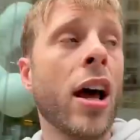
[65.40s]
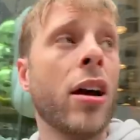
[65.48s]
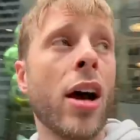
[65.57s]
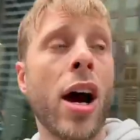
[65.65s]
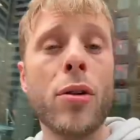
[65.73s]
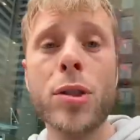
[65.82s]
I don't
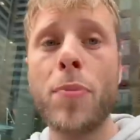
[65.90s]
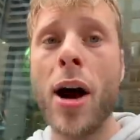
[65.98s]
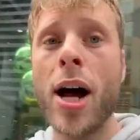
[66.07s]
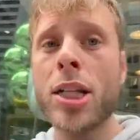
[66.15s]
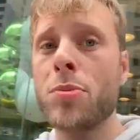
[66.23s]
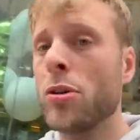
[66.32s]
know how it's
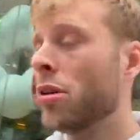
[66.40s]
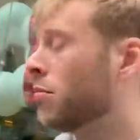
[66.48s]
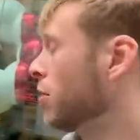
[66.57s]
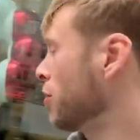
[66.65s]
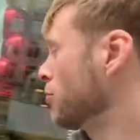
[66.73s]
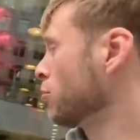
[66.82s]
possible,
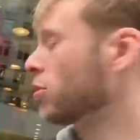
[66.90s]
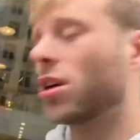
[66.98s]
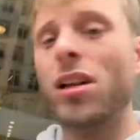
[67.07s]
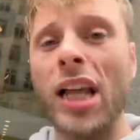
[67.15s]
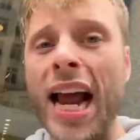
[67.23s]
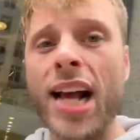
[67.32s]
but through the
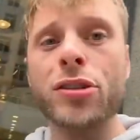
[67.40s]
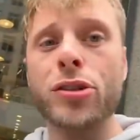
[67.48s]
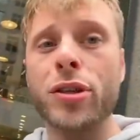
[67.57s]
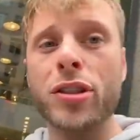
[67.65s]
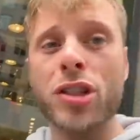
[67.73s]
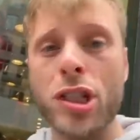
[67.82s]
glass,
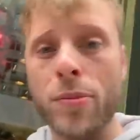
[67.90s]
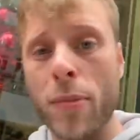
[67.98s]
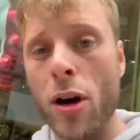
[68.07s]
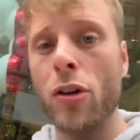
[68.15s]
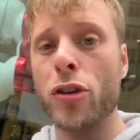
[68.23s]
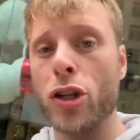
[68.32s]
you can
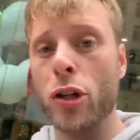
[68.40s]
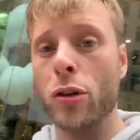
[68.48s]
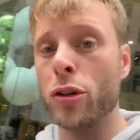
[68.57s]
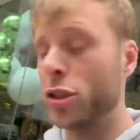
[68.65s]
smell the sugar.